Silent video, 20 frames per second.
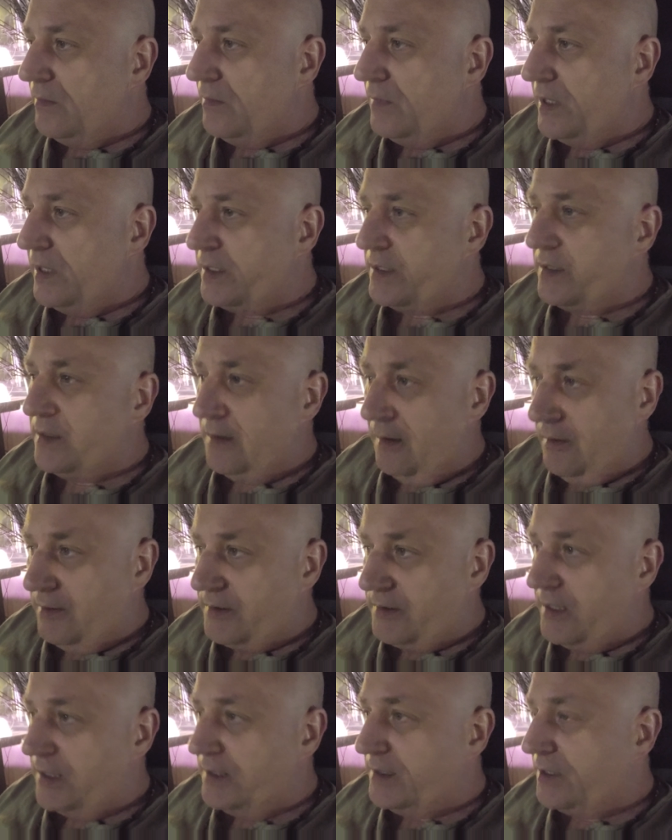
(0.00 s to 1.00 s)
this, like I
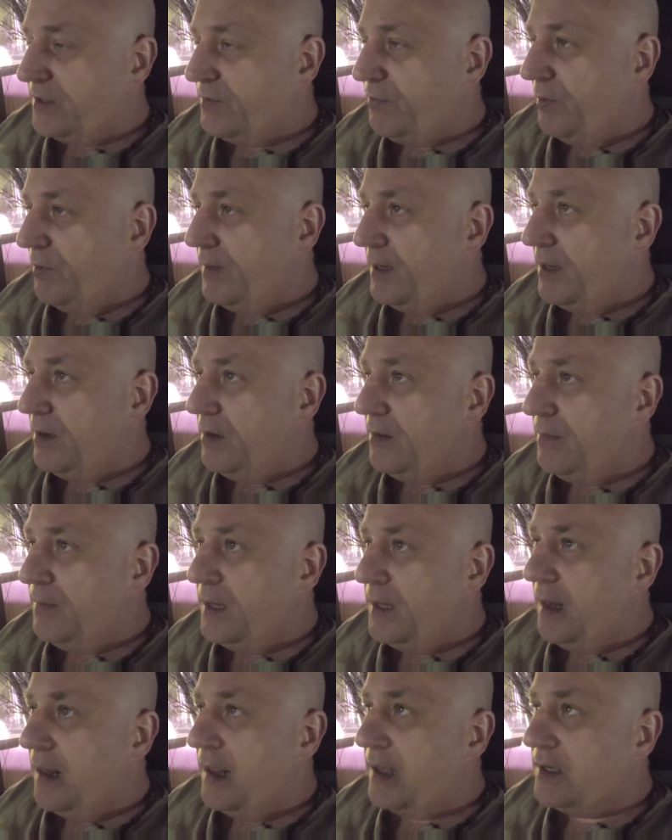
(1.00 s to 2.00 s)
says, this will probably
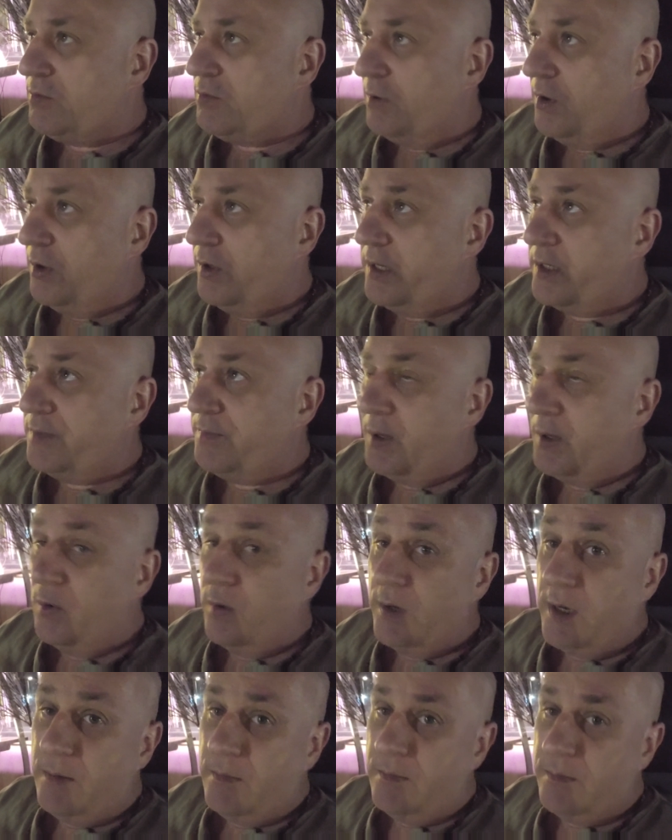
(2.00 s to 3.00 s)
be the last one on this
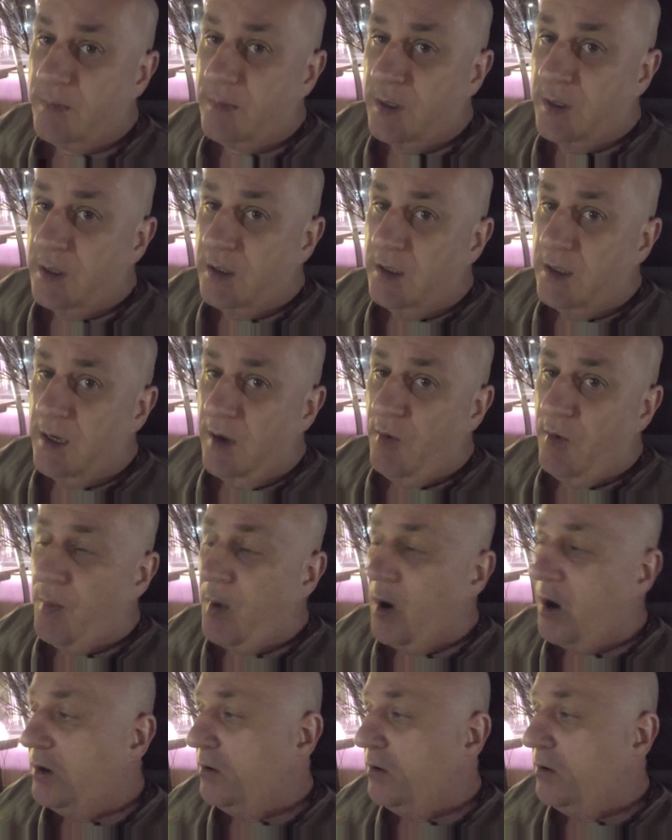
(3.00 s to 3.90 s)
building. If we buy